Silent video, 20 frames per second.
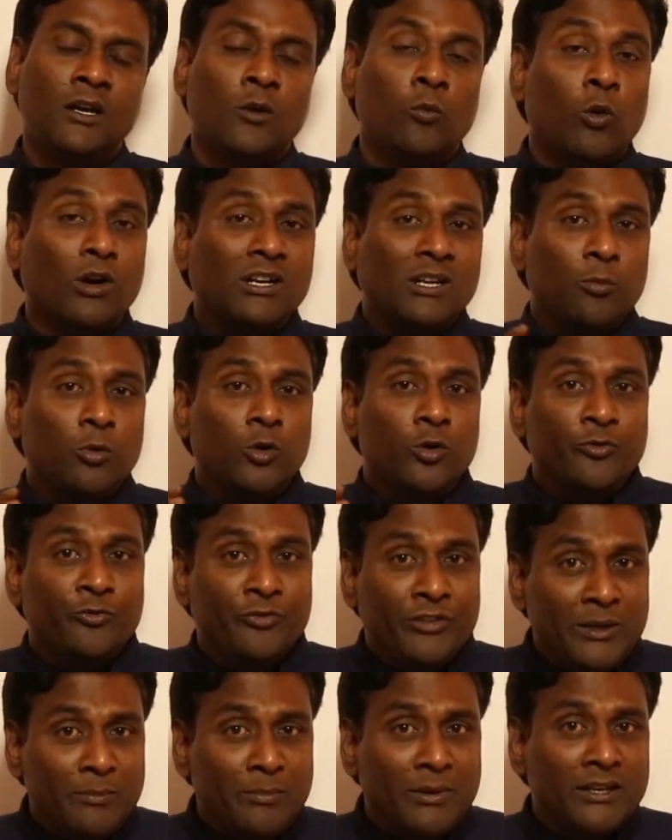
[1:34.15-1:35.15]
What about
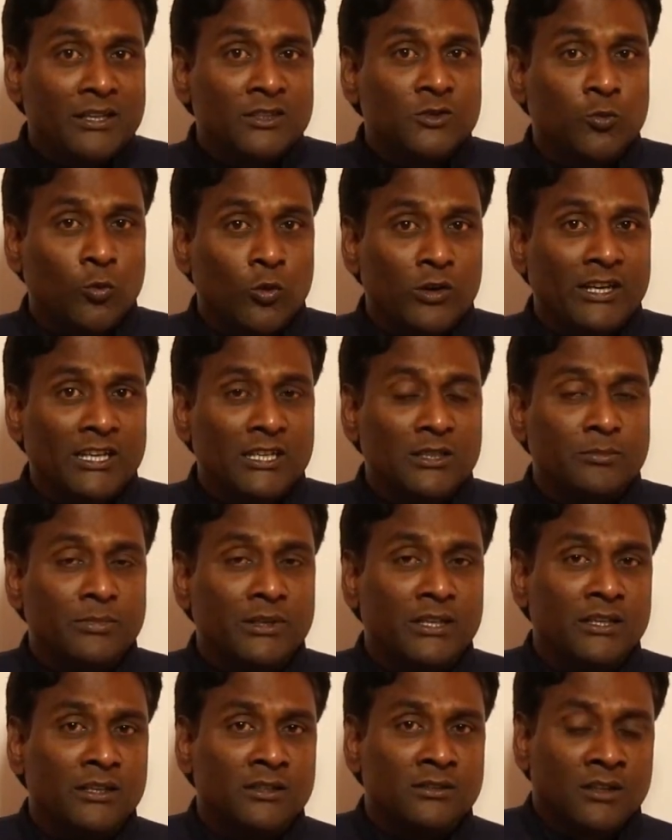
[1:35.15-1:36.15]
V base, voltage
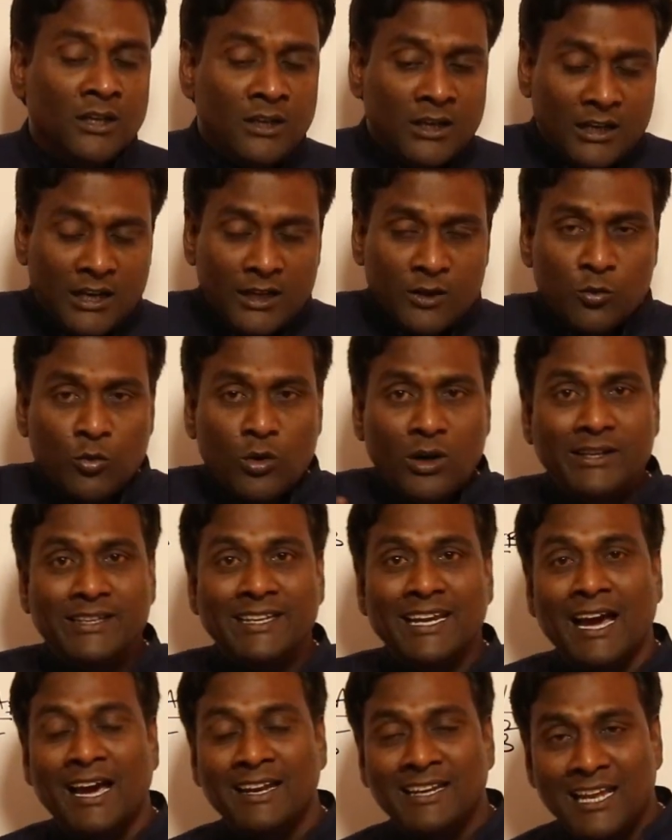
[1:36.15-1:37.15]
base? Like, you know, on
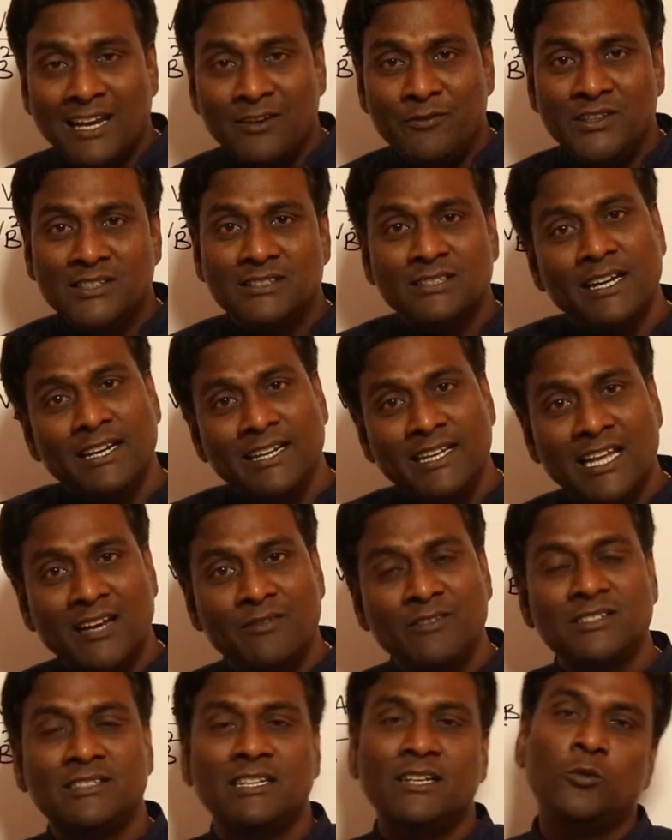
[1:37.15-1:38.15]

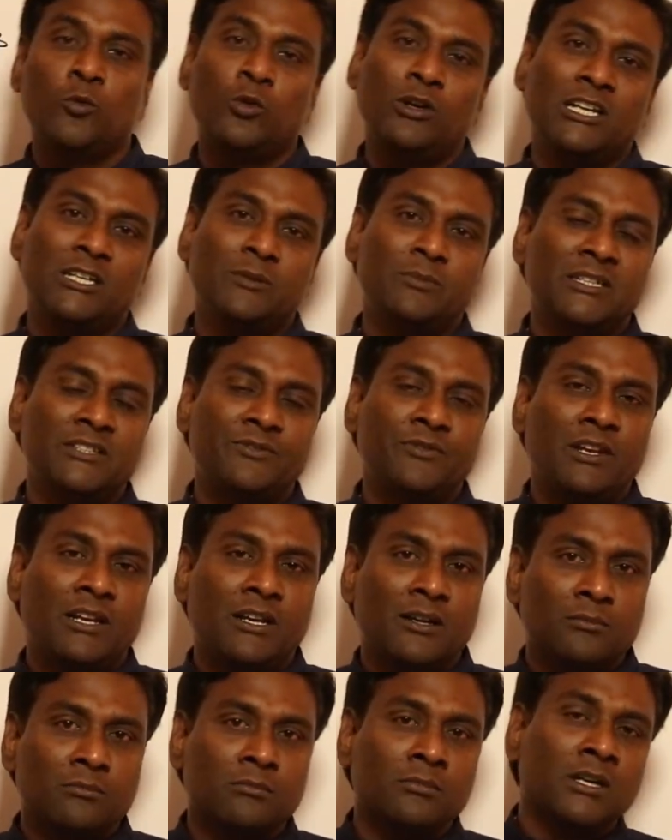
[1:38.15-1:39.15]
LV side voltage base will
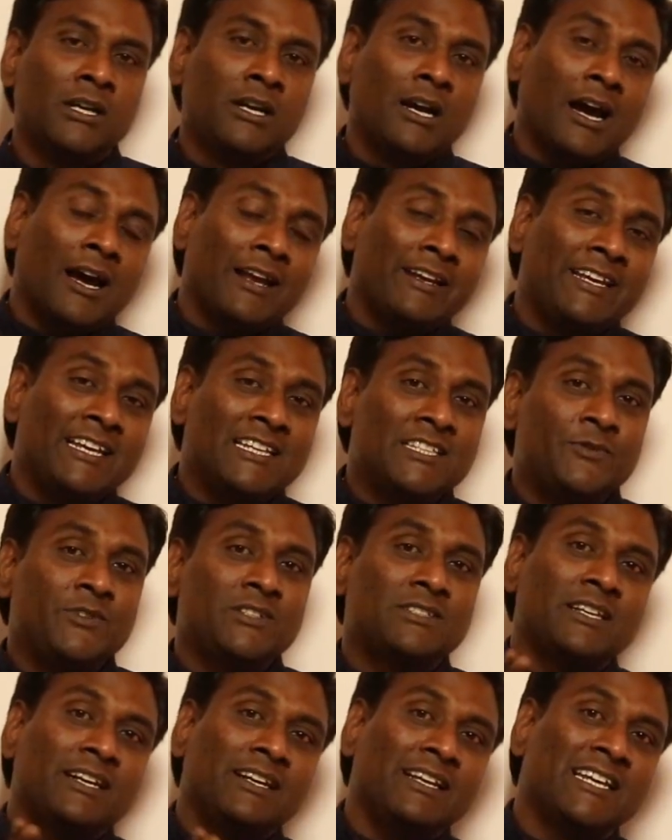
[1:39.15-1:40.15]
come, and
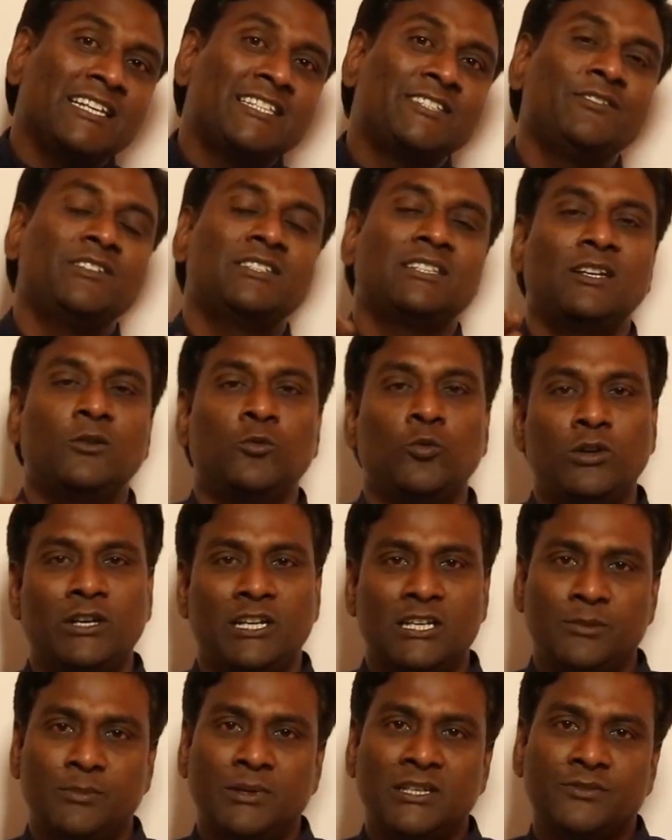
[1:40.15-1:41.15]
HV side
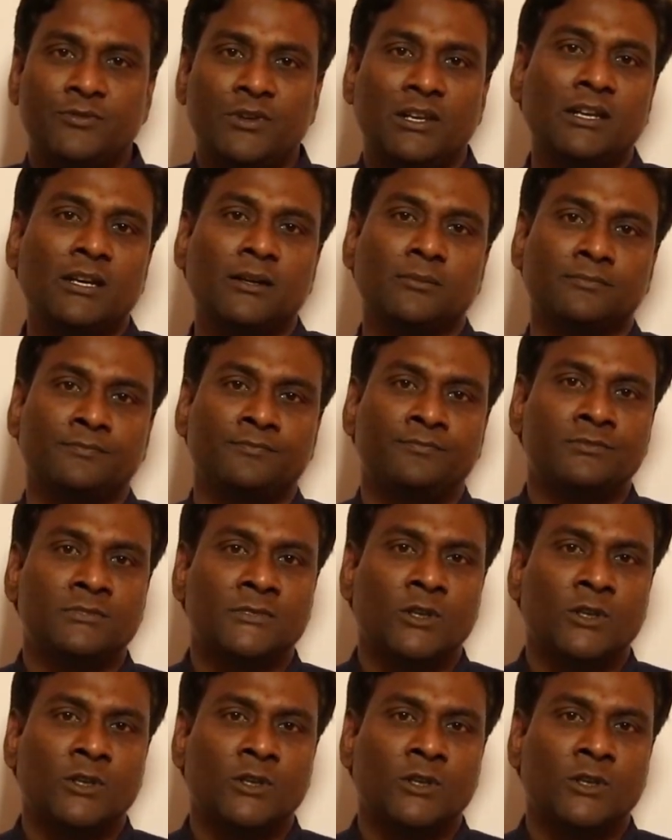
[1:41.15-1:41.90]
voltage base will come.